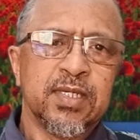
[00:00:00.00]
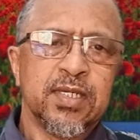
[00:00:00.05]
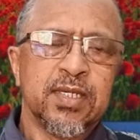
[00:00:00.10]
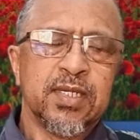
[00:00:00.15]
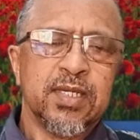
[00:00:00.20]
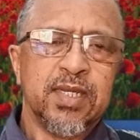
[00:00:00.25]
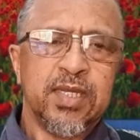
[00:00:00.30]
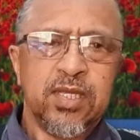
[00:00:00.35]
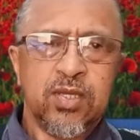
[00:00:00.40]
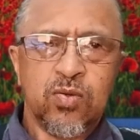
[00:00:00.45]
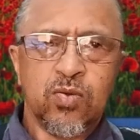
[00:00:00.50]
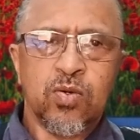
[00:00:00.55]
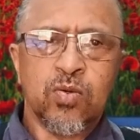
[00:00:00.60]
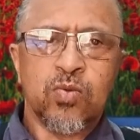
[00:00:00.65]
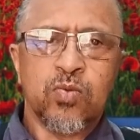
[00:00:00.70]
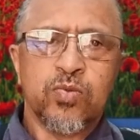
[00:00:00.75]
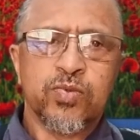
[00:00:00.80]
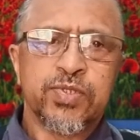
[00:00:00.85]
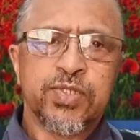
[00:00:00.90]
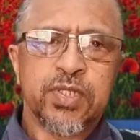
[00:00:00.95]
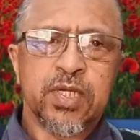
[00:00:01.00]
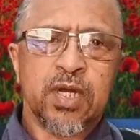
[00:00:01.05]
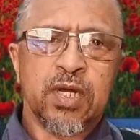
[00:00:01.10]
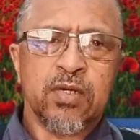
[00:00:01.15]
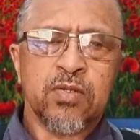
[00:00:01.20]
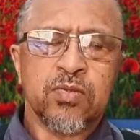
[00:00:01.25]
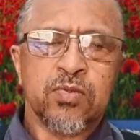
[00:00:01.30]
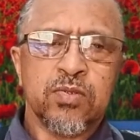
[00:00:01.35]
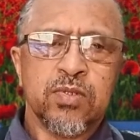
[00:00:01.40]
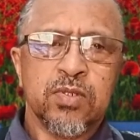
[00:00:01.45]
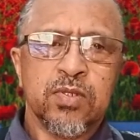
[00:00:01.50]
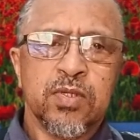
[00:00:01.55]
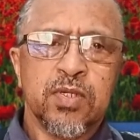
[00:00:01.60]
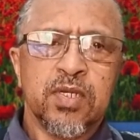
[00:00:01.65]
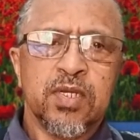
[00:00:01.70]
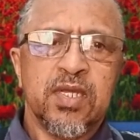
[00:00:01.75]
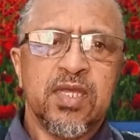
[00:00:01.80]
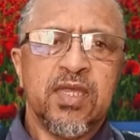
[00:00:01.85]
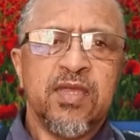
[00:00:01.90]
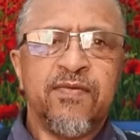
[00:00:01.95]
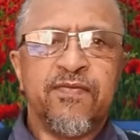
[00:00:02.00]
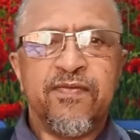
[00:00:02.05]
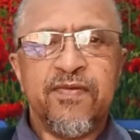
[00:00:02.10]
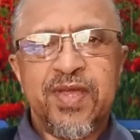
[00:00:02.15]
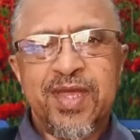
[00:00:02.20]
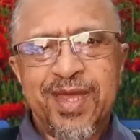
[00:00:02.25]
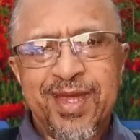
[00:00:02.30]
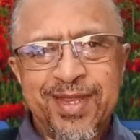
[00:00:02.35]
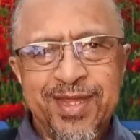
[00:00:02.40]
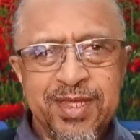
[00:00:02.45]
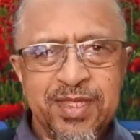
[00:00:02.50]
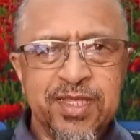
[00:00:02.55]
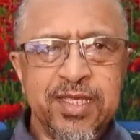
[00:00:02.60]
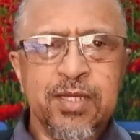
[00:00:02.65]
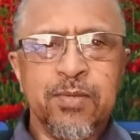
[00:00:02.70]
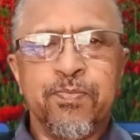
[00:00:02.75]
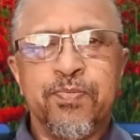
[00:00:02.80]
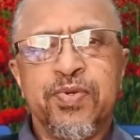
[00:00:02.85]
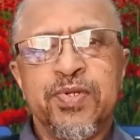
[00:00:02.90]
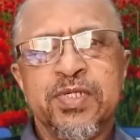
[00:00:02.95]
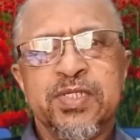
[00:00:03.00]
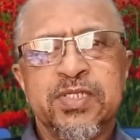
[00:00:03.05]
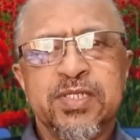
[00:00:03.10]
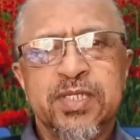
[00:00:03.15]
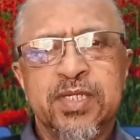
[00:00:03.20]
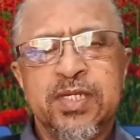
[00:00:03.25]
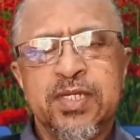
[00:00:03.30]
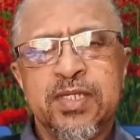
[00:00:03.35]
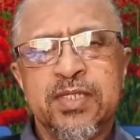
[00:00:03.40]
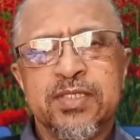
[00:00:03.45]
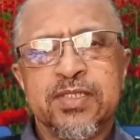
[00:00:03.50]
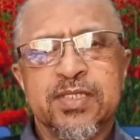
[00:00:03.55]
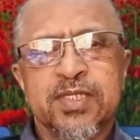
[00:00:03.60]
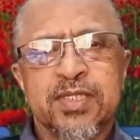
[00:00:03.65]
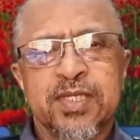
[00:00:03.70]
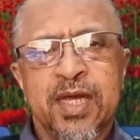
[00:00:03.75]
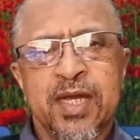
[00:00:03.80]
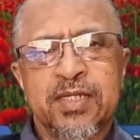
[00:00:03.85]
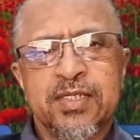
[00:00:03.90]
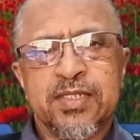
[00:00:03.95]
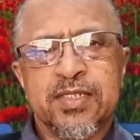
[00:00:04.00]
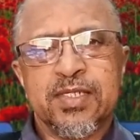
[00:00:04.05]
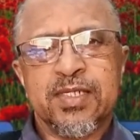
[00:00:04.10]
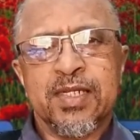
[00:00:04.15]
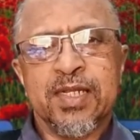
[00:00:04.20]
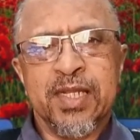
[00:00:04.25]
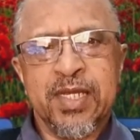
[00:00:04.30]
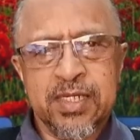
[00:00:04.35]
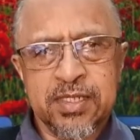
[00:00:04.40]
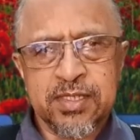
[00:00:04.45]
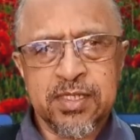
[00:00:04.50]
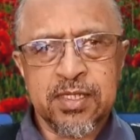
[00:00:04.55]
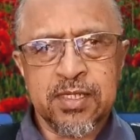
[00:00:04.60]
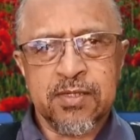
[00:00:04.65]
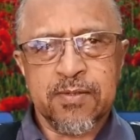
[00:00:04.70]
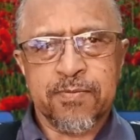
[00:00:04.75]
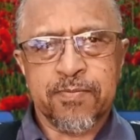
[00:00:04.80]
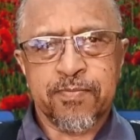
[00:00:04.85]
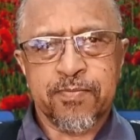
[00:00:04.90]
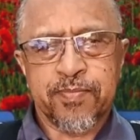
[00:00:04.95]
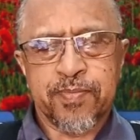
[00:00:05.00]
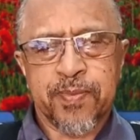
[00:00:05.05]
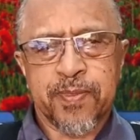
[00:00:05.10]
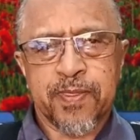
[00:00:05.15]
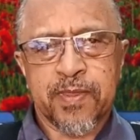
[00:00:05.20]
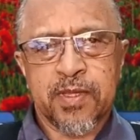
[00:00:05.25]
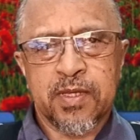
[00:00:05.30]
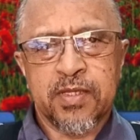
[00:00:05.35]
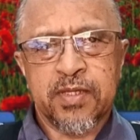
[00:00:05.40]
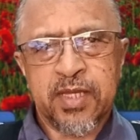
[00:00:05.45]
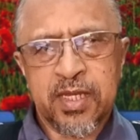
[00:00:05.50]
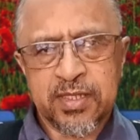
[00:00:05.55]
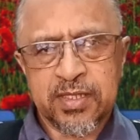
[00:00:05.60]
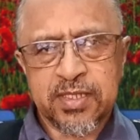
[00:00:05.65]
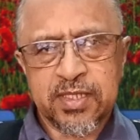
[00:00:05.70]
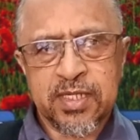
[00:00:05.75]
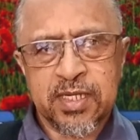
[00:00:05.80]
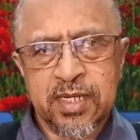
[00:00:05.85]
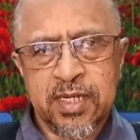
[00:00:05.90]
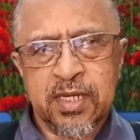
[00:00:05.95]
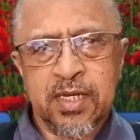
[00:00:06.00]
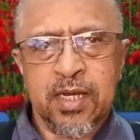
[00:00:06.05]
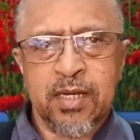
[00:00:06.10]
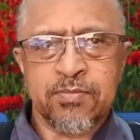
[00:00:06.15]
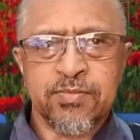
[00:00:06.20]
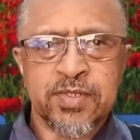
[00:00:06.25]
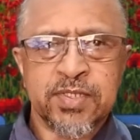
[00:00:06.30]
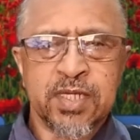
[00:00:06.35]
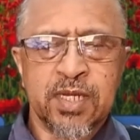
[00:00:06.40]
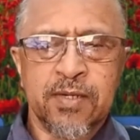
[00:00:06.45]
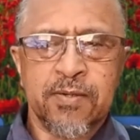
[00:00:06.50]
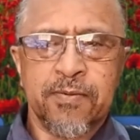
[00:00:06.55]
I or U sound if anything precedes that letter, that Hamza.